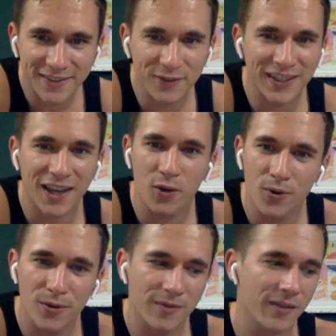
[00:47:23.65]
Was that
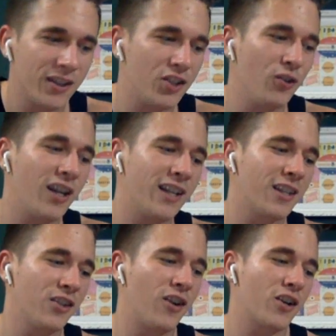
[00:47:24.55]
cool? Did you like
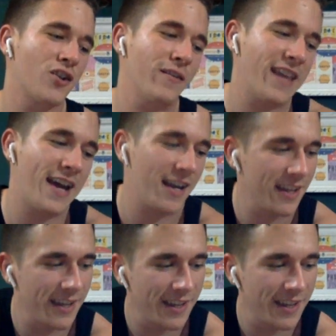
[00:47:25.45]
the structure of that?